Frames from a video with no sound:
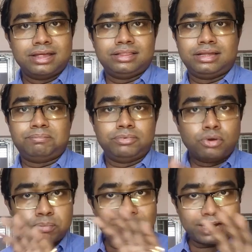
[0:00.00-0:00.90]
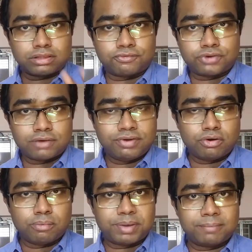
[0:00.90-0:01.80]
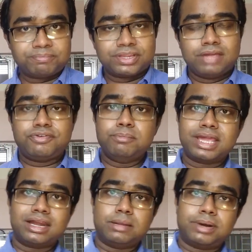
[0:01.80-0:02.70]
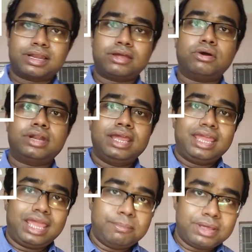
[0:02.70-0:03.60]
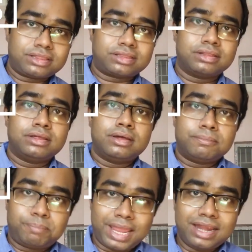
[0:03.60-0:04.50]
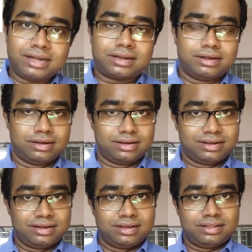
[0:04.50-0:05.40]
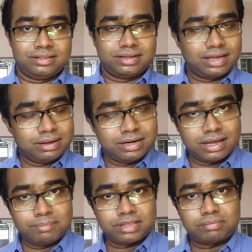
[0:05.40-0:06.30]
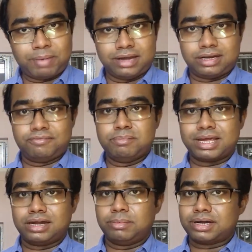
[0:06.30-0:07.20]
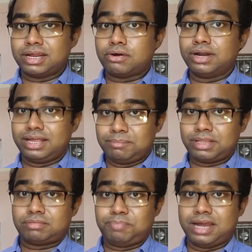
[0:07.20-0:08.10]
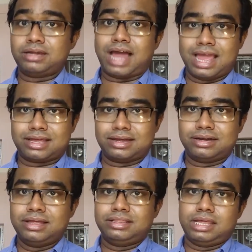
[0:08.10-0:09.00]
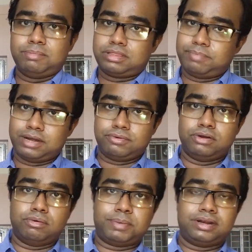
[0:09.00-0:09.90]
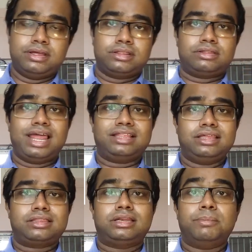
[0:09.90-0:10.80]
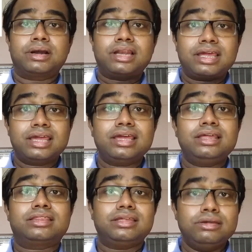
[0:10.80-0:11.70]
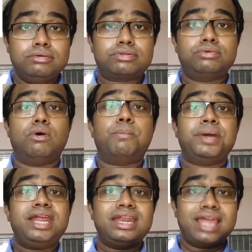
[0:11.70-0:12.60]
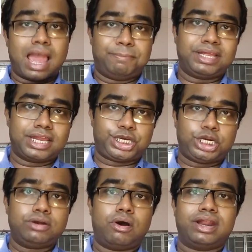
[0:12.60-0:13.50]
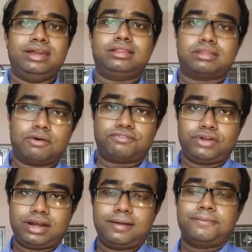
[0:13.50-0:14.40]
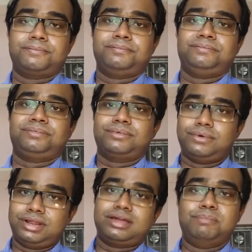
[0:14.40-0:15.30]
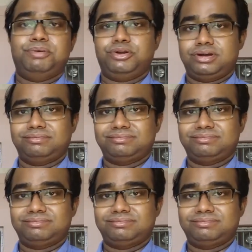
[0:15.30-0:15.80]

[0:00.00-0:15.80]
the notepad software will open. If you make a double click on MS Paint, if you make a double click on MS Paint icon, the MS Paint will open. So like this, double clicking is used to open any application or any software on a computer.